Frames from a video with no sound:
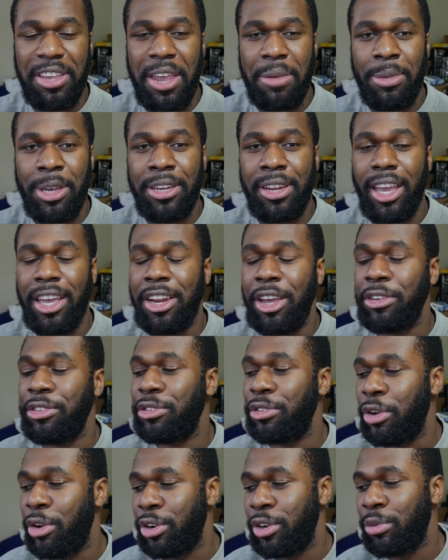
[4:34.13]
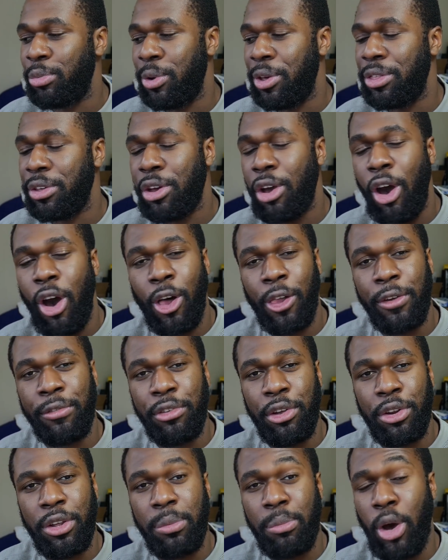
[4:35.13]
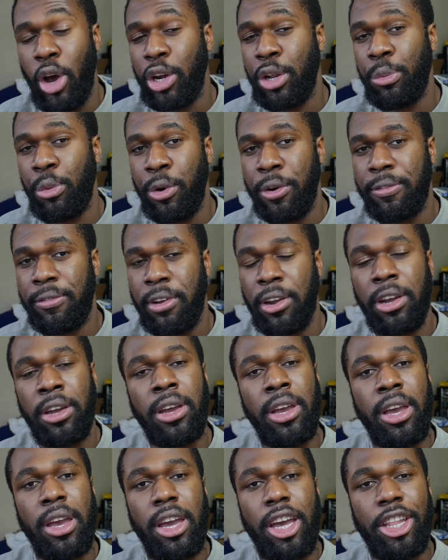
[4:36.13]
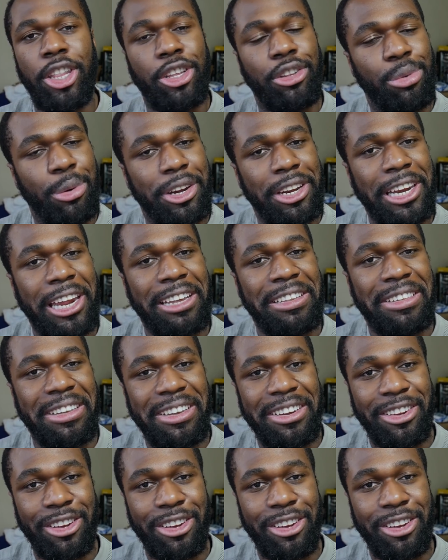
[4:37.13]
gaming and I started with Call of Duty Modern Warfare, the 2019